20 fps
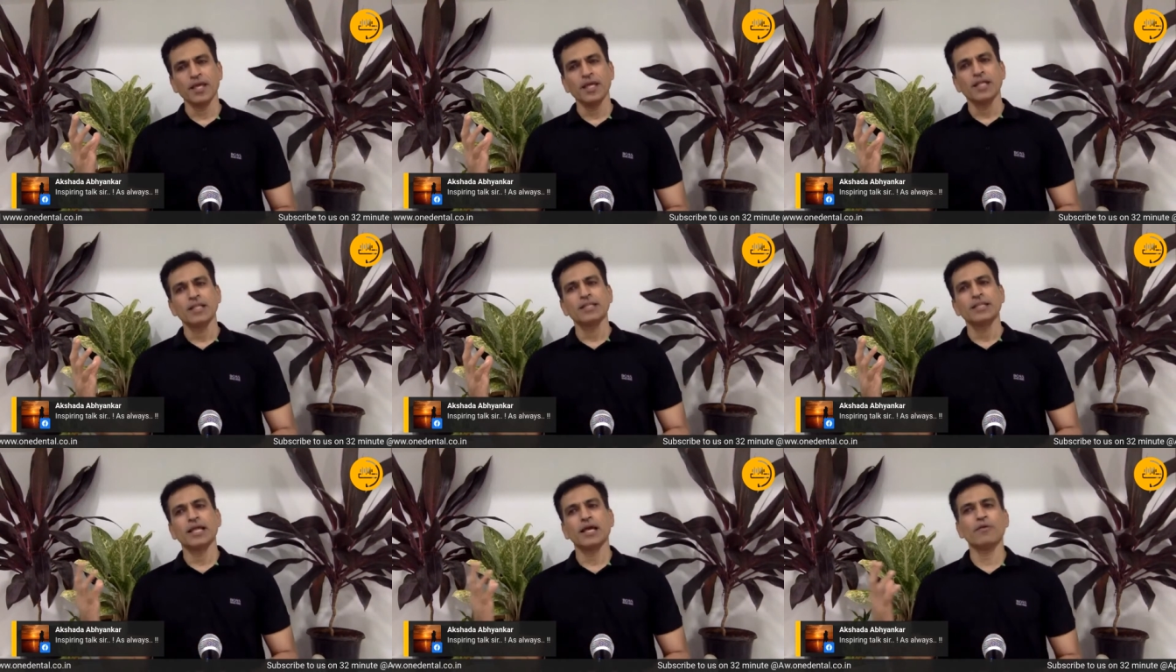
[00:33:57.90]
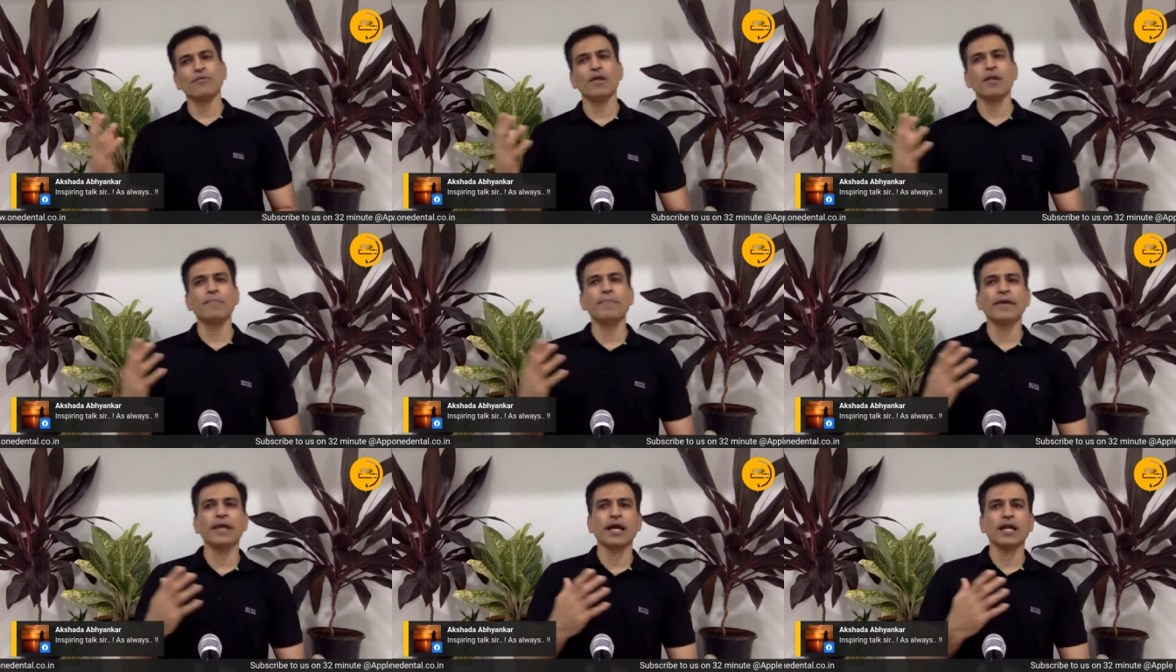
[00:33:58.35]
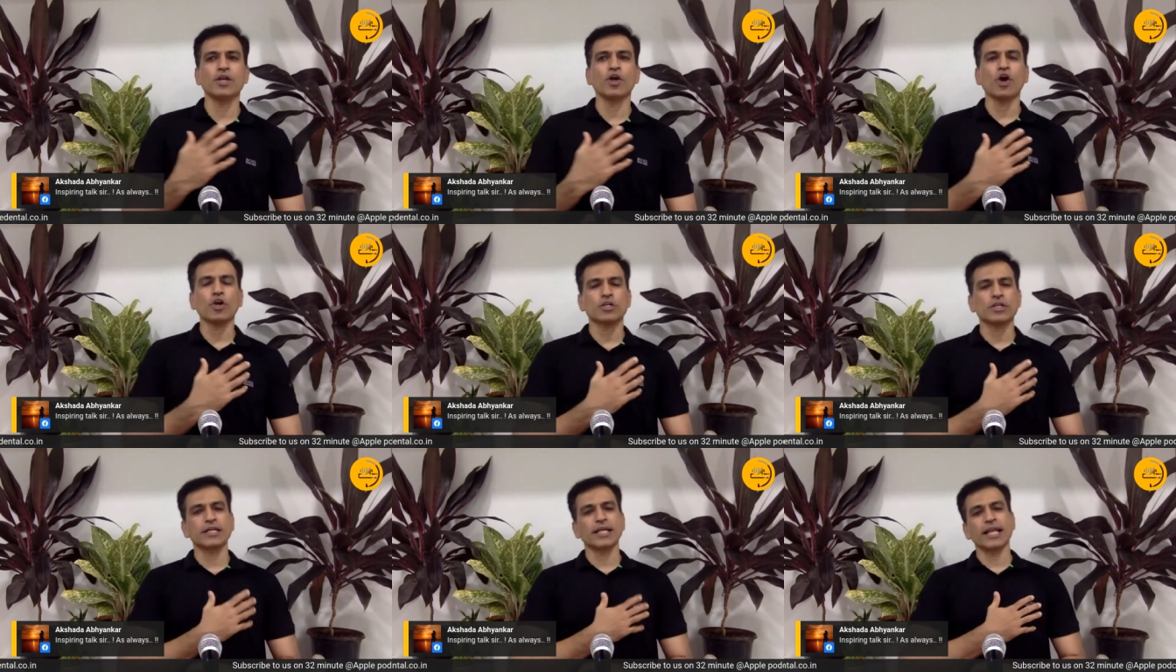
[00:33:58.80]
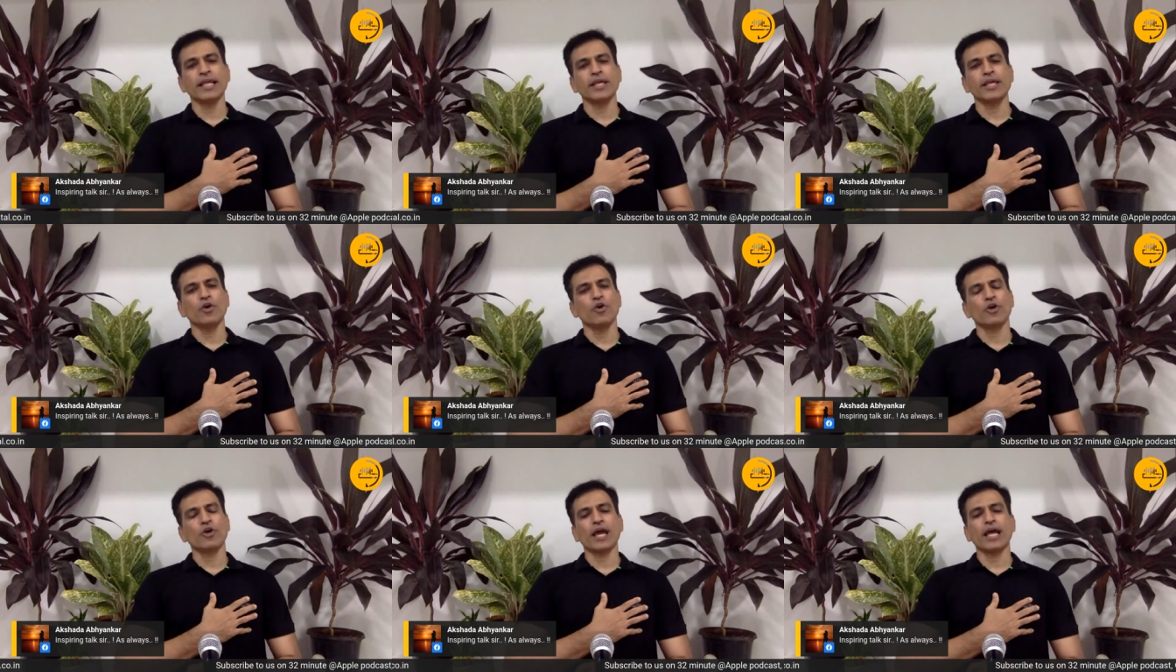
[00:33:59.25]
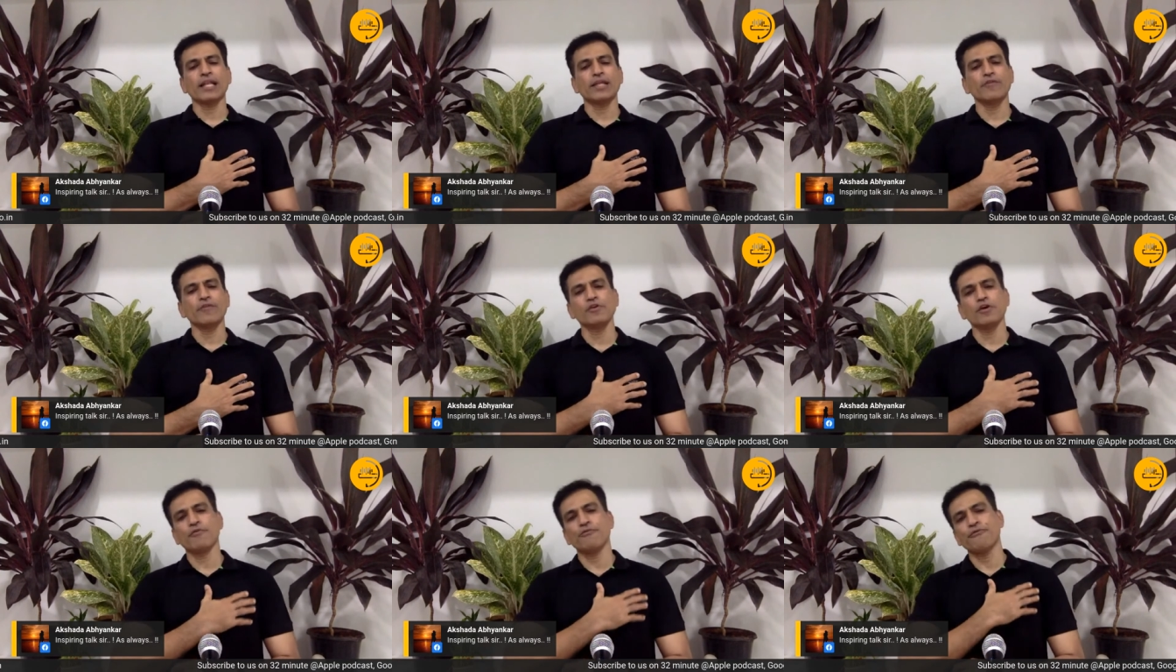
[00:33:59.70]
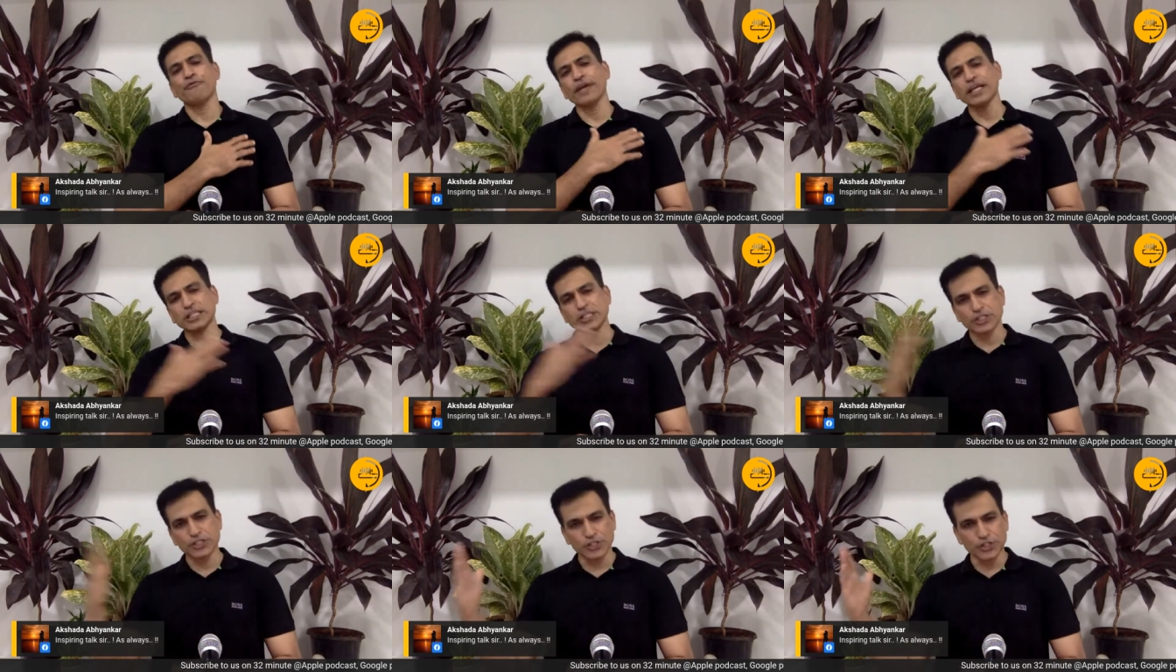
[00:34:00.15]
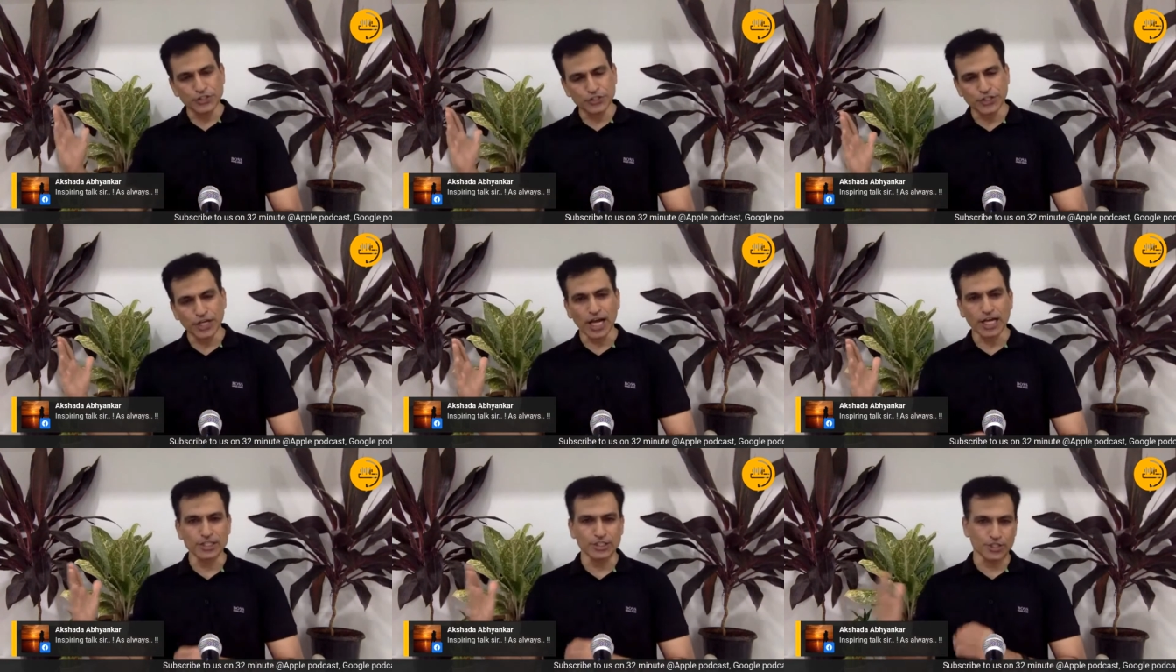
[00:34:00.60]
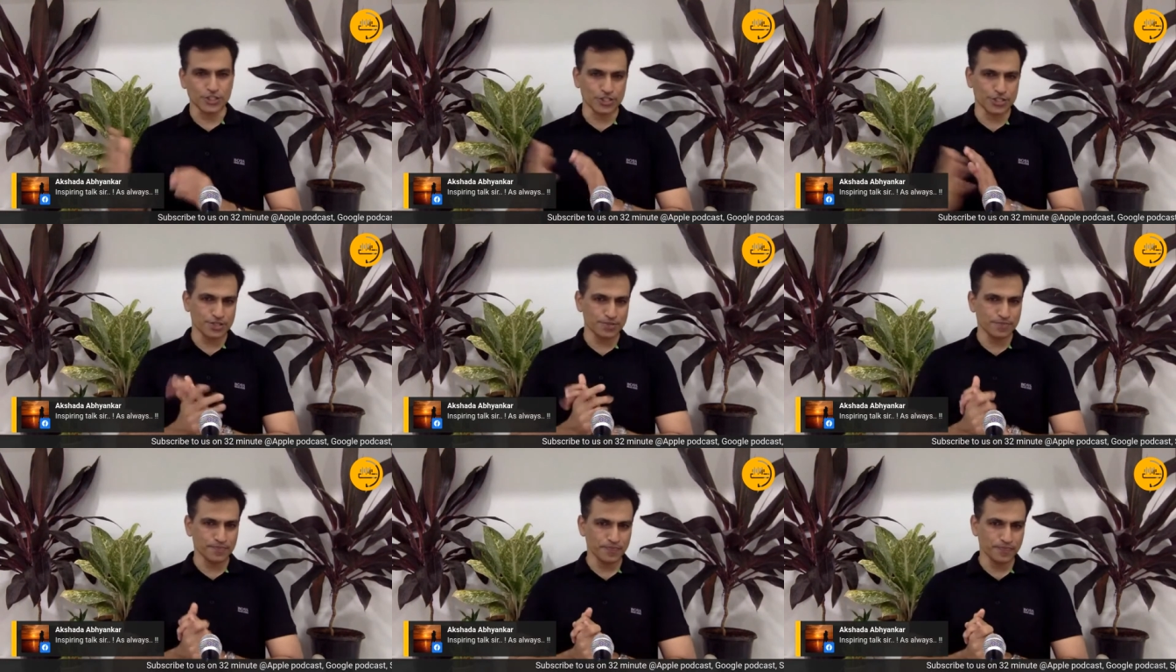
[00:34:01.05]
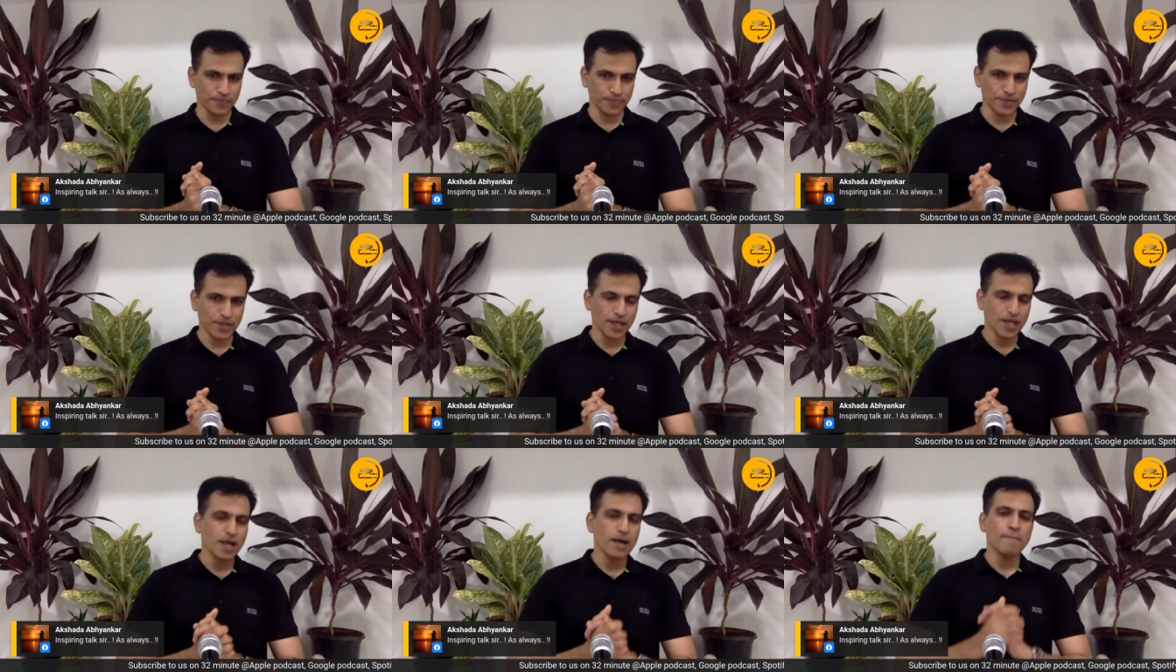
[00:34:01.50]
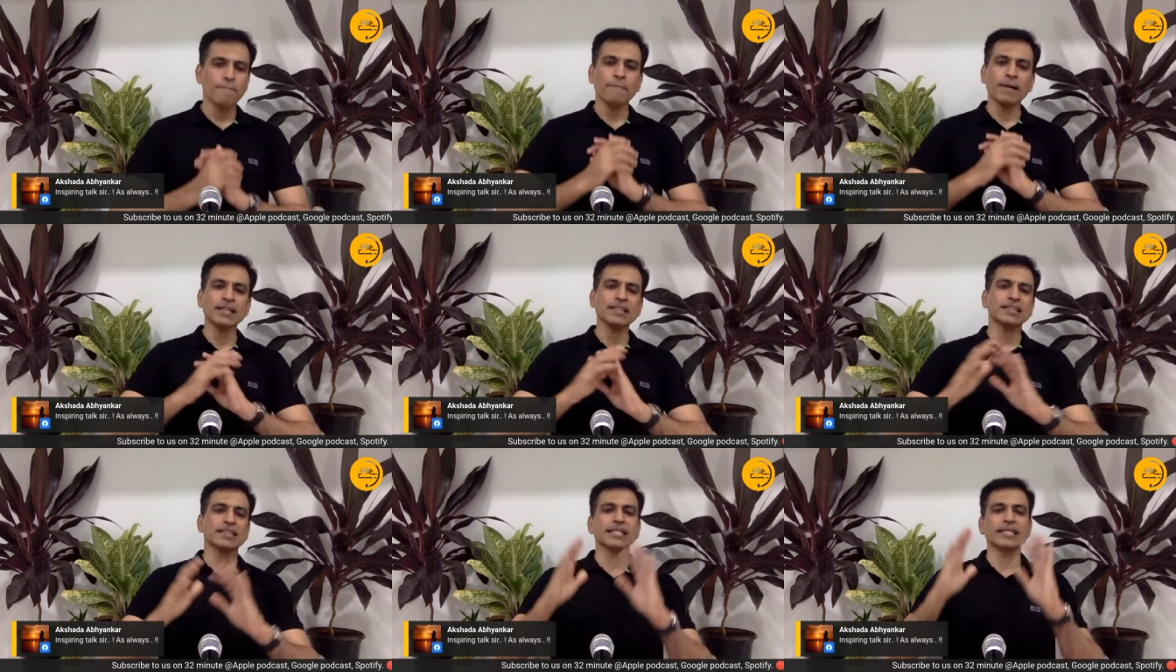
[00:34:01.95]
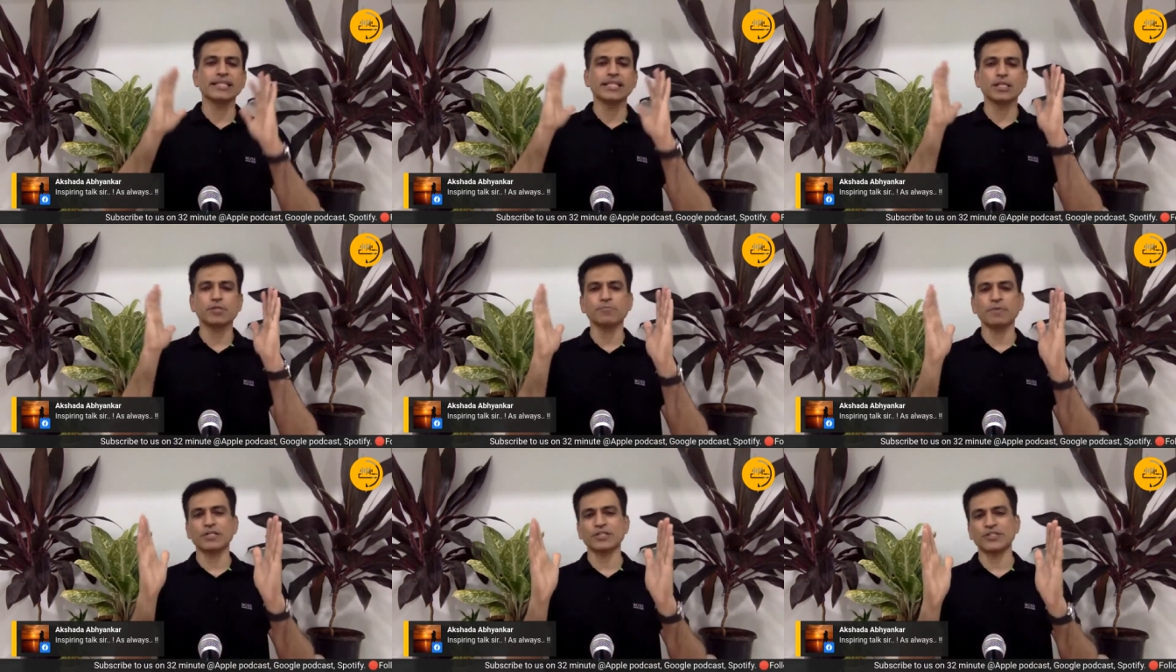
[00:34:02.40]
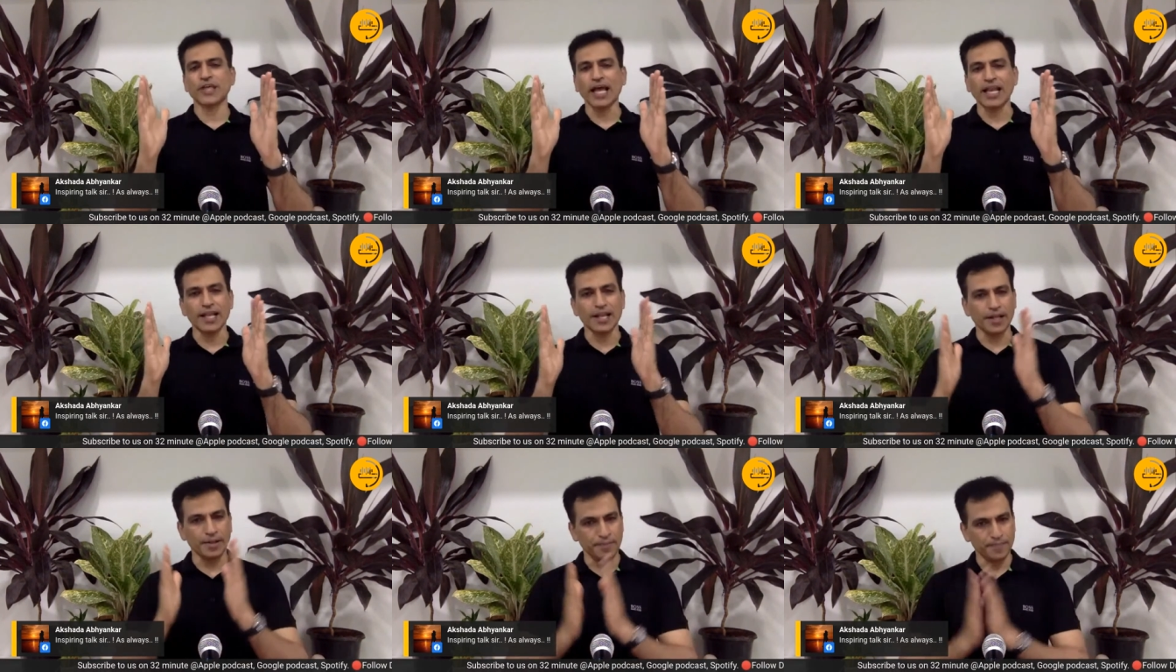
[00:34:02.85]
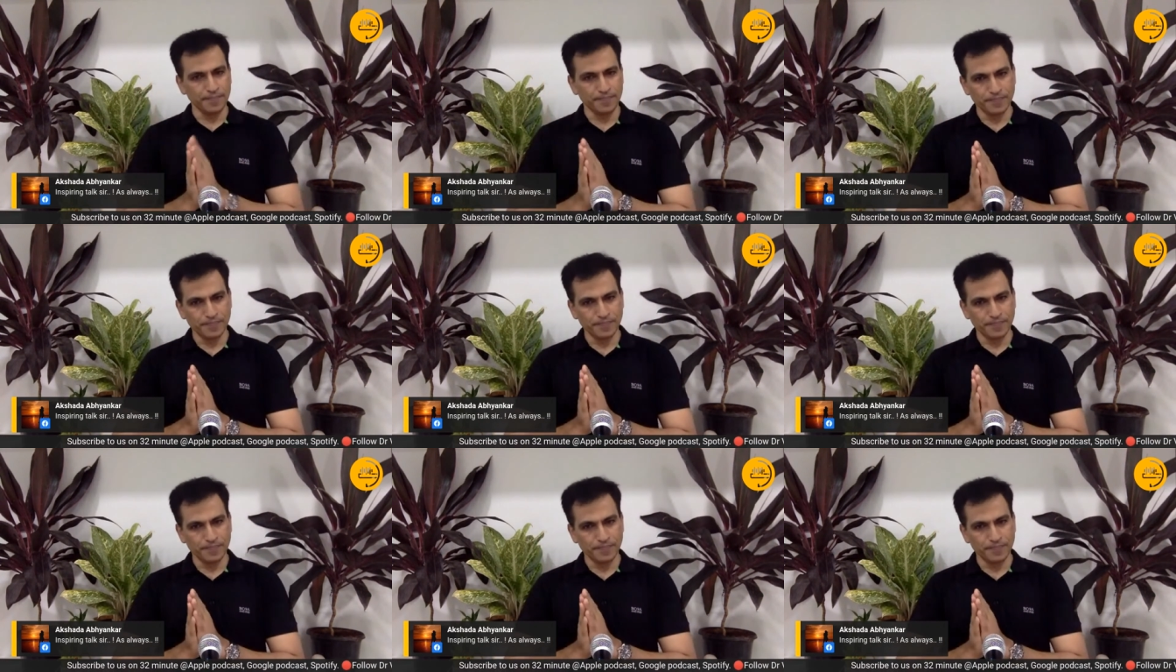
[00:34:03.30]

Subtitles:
There will be a doctor telling you, okay, I'll give you a fixed charges, monthly this much salary.